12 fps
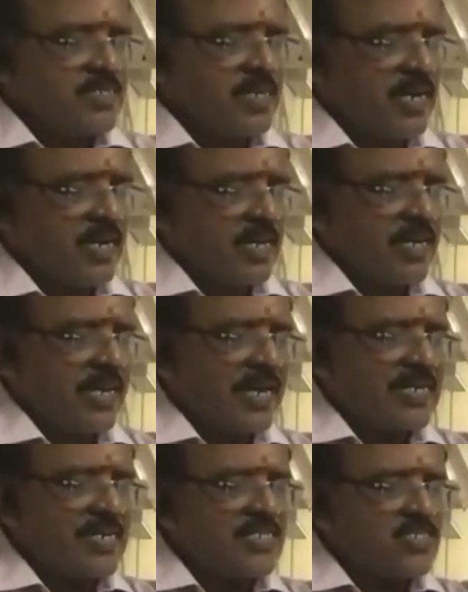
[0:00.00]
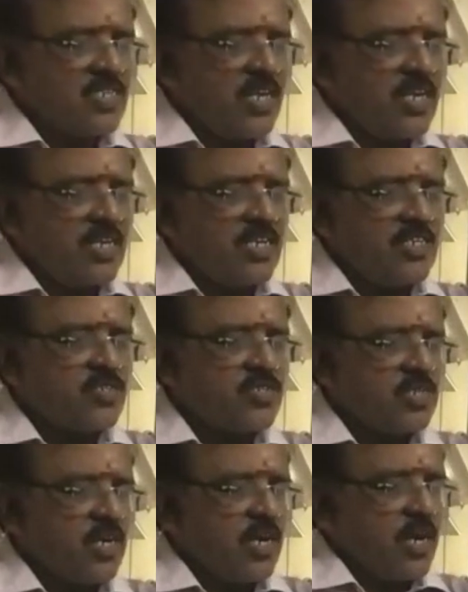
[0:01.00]
Sir, energy
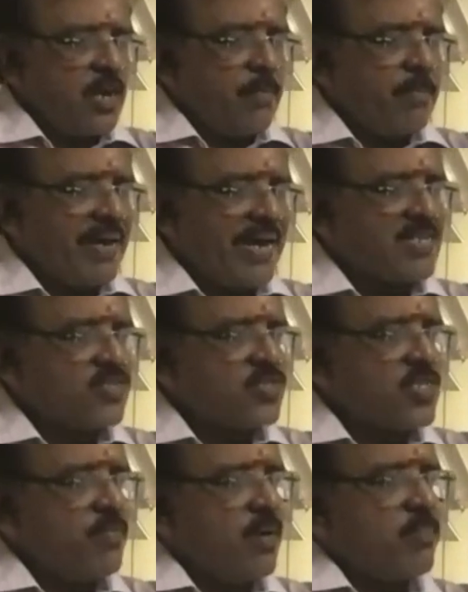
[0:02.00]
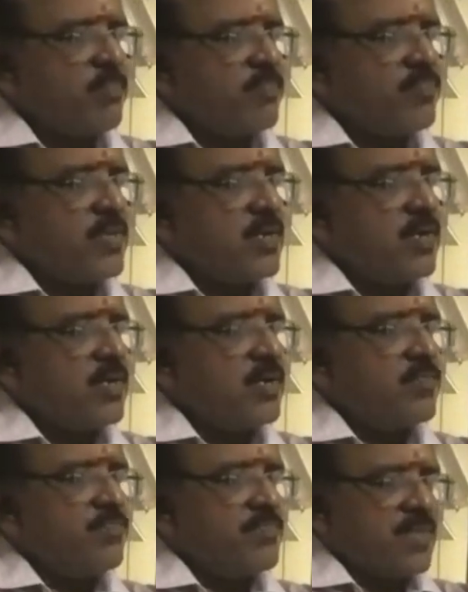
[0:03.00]
is maximum
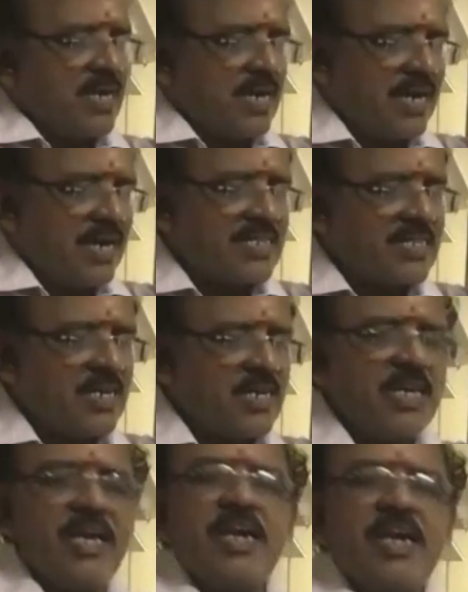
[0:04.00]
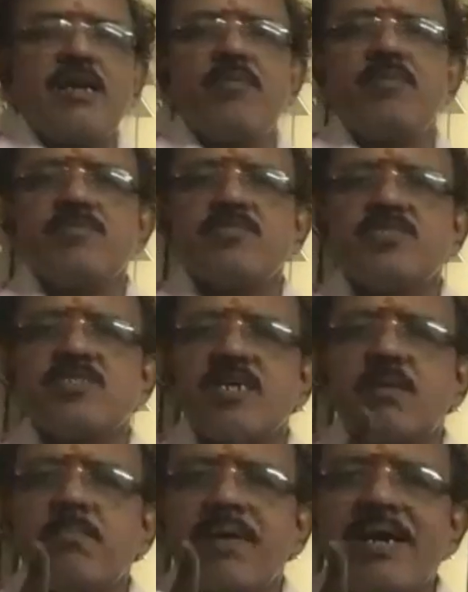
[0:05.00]
at the equilibrium
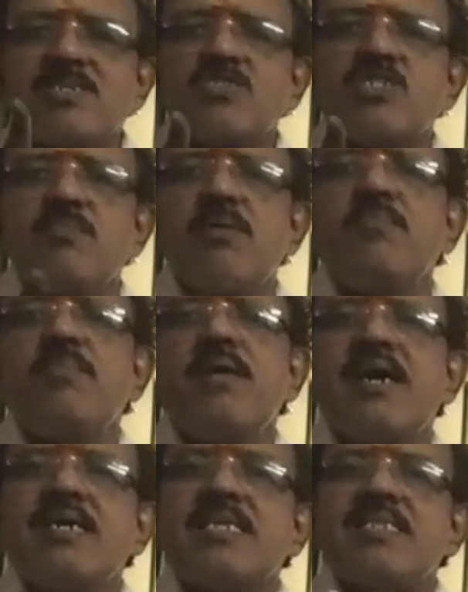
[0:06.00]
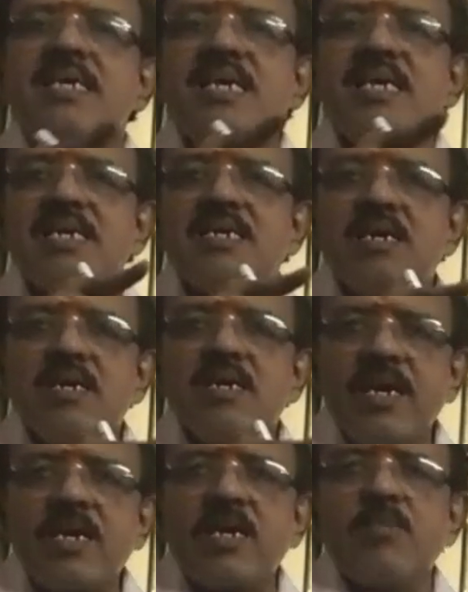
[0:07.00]
position. Maximum at the
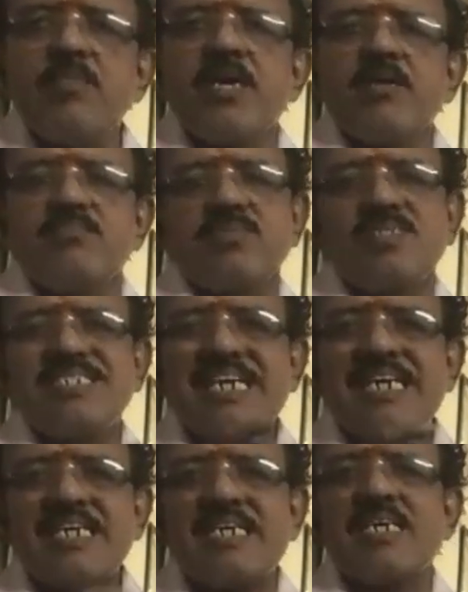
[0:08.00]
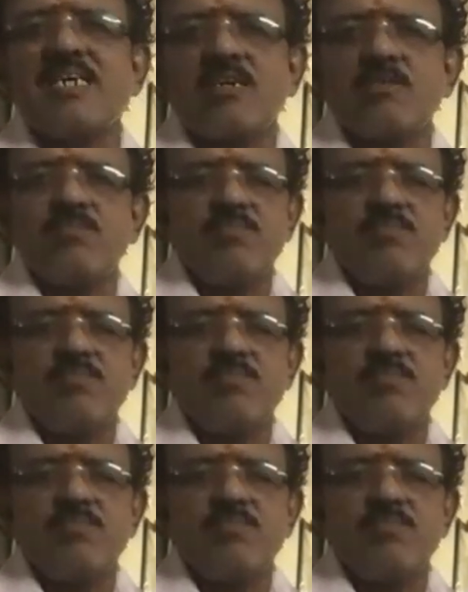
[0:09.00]
equilibrium center.